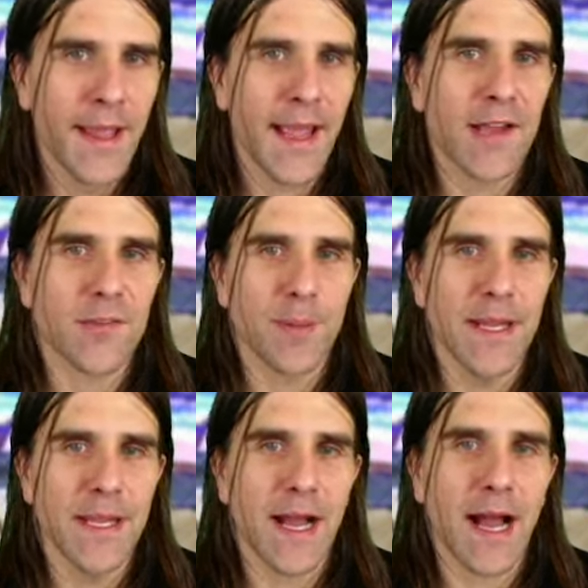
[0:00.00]
As
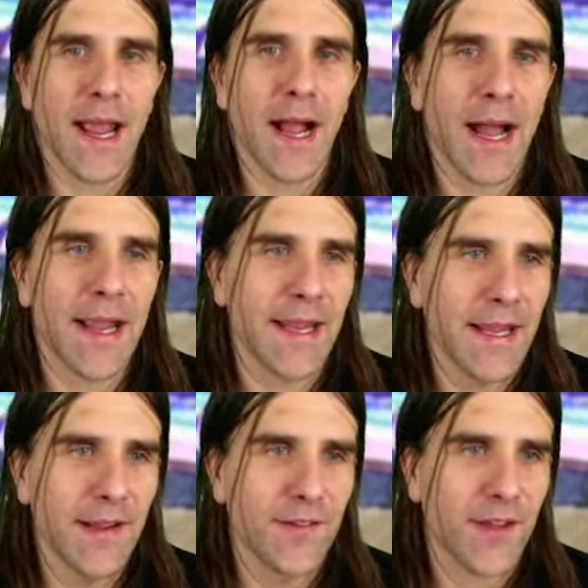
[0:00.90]

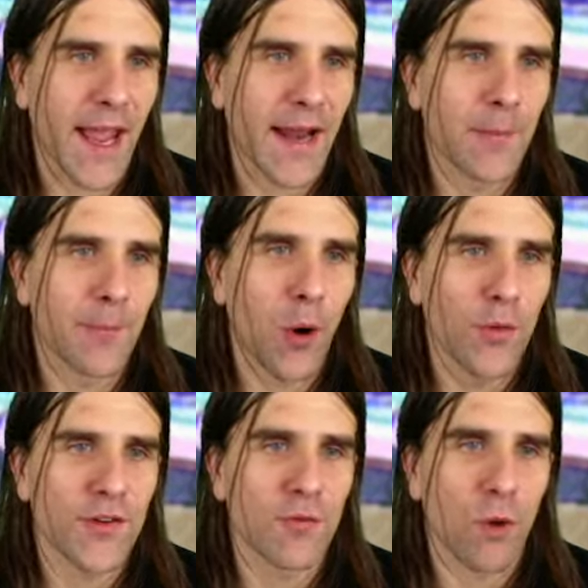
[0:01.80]
PIIE's Adam
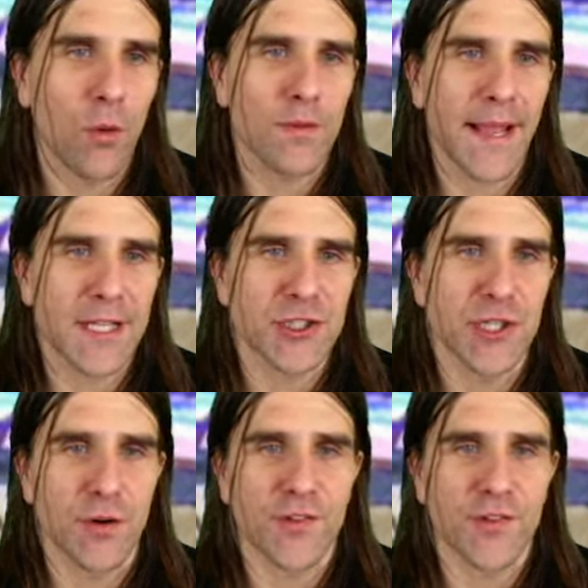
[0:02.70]
Posen wrote last year,